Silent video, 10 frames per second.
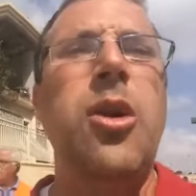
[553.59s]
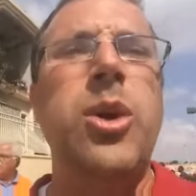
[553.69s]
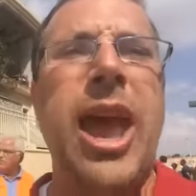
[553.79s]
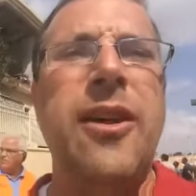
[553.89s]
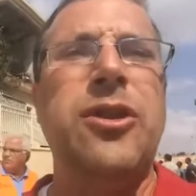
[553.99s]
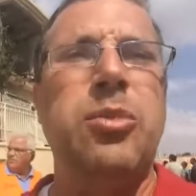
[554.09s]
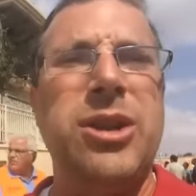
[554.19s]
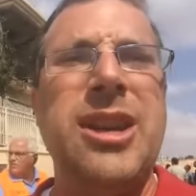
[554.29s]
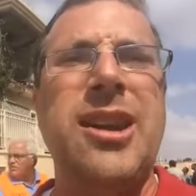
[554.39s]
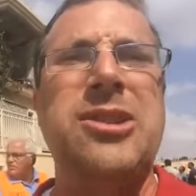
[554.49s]
We have to
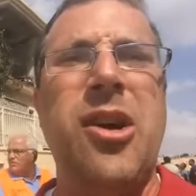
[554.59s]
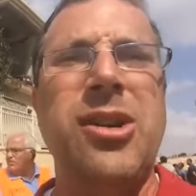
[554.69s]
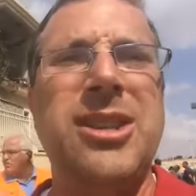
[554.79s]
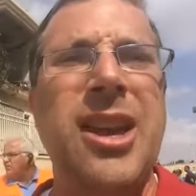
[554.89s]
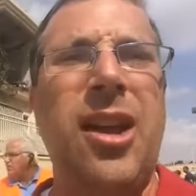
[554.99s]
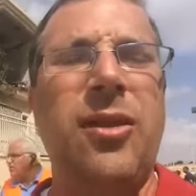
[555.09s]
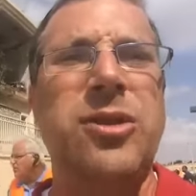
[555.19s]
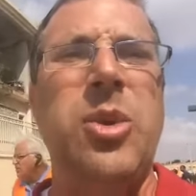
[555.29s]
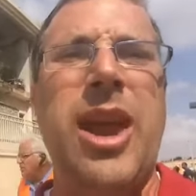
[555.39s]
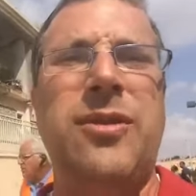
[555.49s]
protect
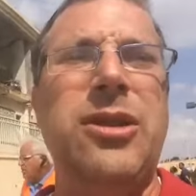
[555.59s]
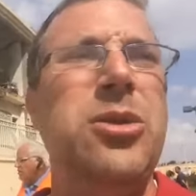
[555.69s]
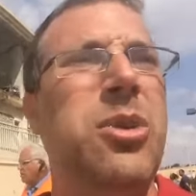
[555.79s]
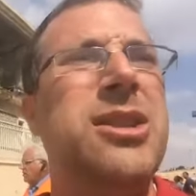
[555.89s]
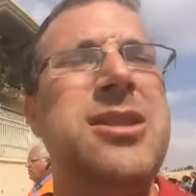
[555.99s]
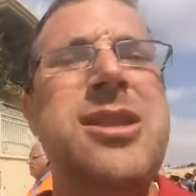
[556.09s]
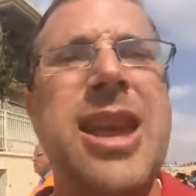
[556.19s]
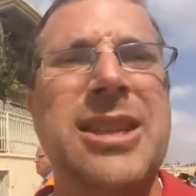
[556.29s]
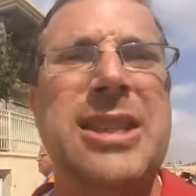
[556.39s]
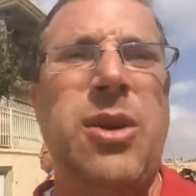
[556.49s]
ourselves. We have to do what's
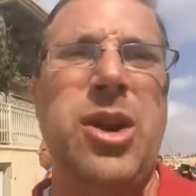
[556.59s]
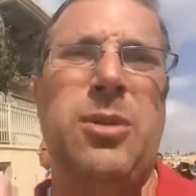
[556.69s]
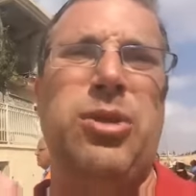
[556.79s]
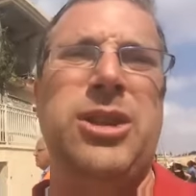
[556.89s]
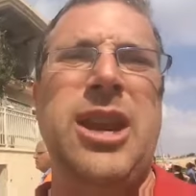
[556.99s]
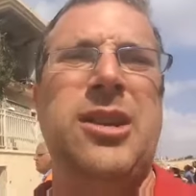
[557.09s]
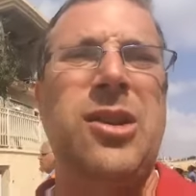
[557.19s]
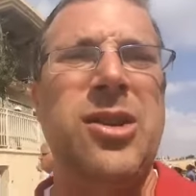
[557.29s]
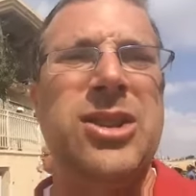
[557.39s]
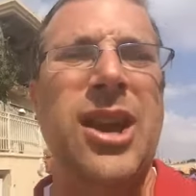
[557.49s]
necessary to protect
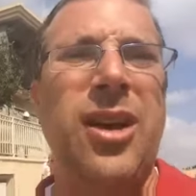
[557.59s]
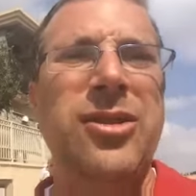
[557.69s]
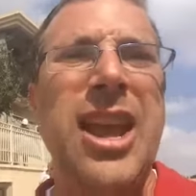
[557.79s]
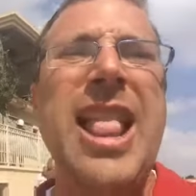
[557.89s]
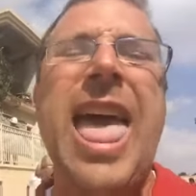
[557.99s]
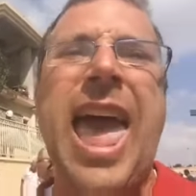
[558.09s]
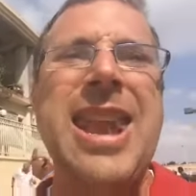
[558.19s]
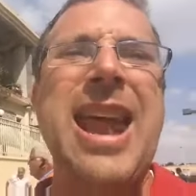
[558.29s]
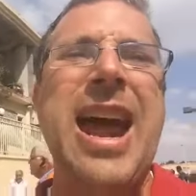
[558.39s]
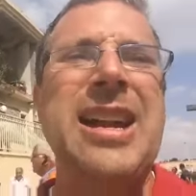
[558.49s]
ourselves
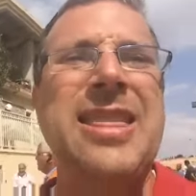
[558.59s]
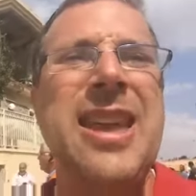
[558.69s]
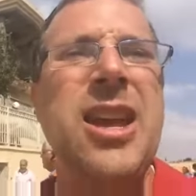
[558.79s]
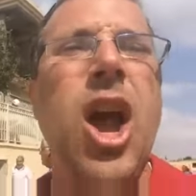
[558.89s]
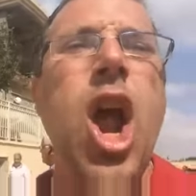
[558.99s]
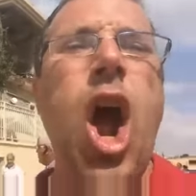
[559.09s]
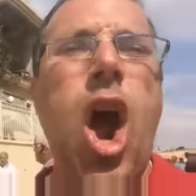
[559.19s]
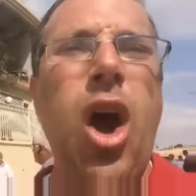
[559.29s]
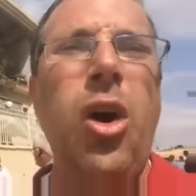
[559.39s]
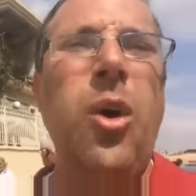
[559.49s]
and not think,
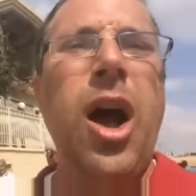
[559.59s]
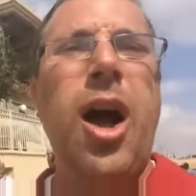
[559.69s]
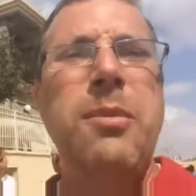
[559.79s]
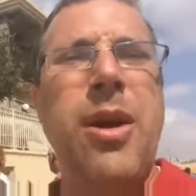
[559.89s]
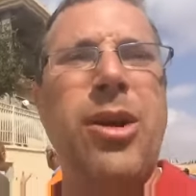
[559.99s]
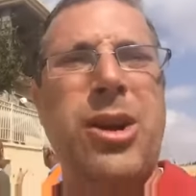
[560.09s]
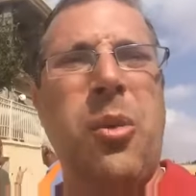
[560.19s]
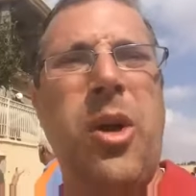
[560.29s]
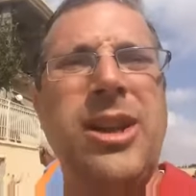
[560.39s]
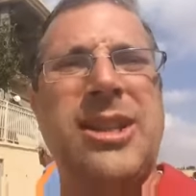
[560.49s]
oh, America
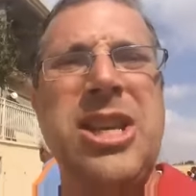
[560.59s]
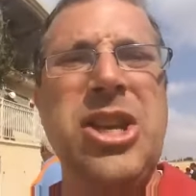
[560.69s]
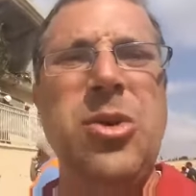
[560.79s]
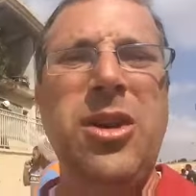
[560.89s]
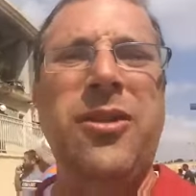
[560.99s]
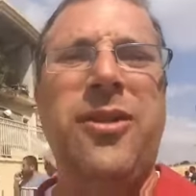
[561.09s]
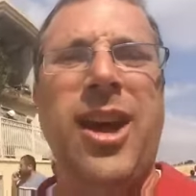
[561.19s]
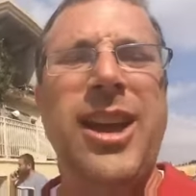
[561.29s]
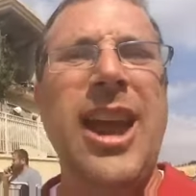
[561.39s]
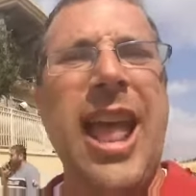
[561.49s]
wants to
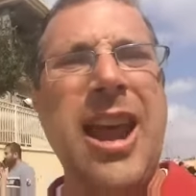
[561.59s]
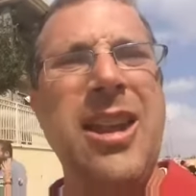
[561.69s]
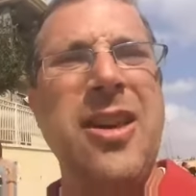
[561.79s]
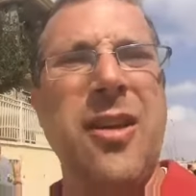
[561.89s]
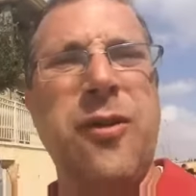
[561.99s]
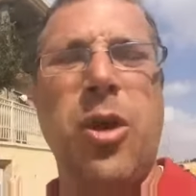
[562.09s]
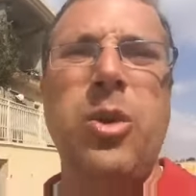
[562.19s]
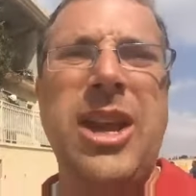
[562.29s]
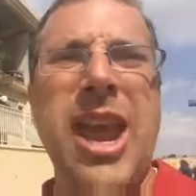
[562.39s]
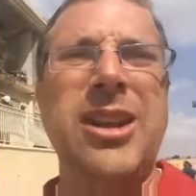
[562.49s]
unify and therefore
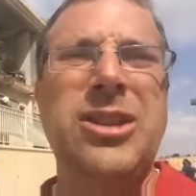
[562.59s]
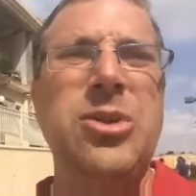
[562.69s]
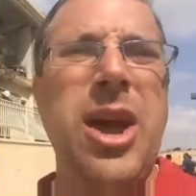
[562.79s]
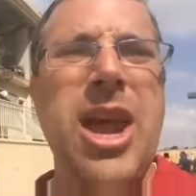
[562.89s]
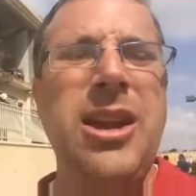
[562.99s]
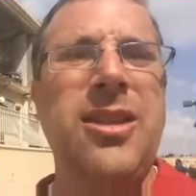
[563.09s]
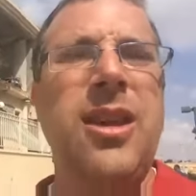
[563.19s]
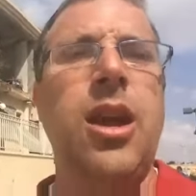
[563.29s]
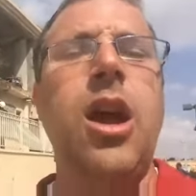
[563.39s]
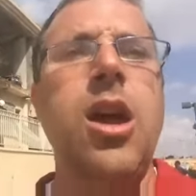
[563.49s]
we can't do
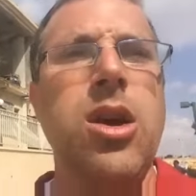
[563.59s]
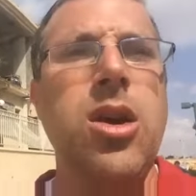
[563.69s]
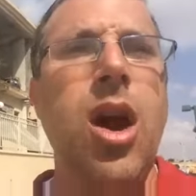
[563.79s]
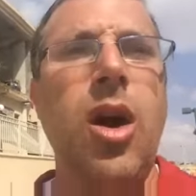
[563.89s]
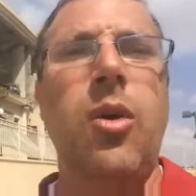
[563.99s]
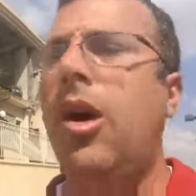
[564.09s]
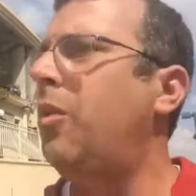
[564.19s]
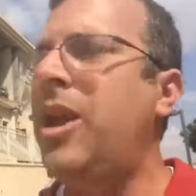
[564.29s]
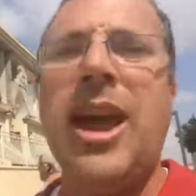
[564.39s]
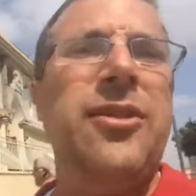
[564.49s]
anything. No,
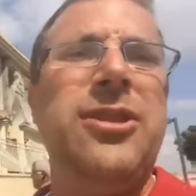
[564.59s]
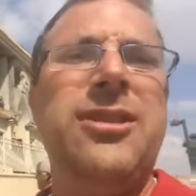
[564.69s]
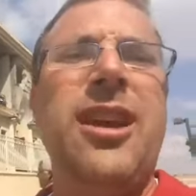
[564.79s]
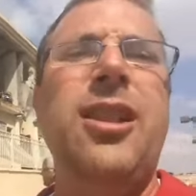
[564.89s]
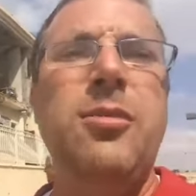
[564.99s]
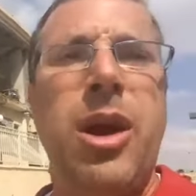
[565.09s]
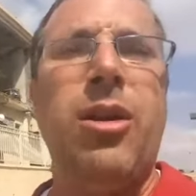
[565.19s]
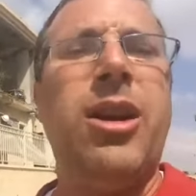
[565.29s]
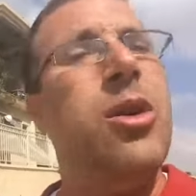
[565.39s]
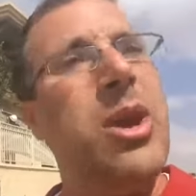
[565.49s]
we have to tell
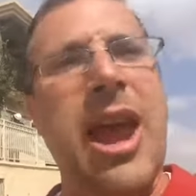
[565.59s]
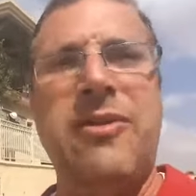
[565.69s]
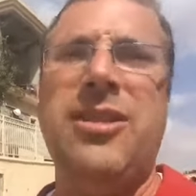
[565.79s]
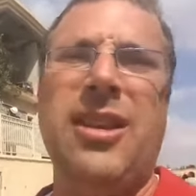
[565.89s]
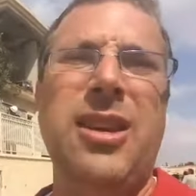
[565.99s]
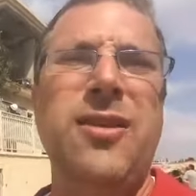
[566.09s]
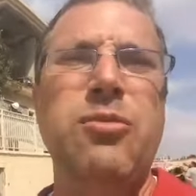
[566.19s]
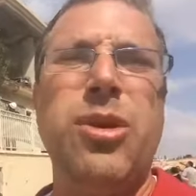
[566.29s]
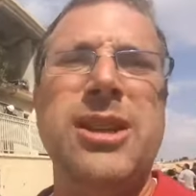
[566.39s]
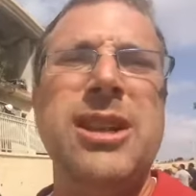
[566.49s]
America, and we have to tell even
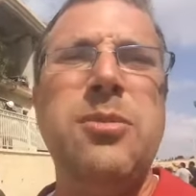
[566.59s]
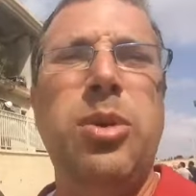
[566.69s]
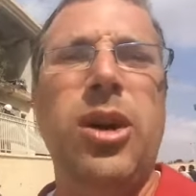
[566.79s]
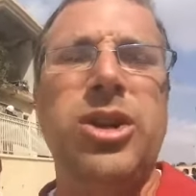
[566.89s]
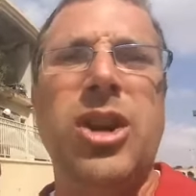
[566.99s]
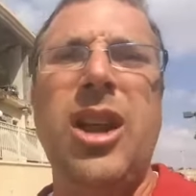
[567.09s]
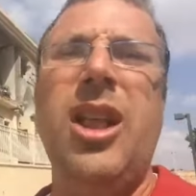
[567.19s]
President Bush,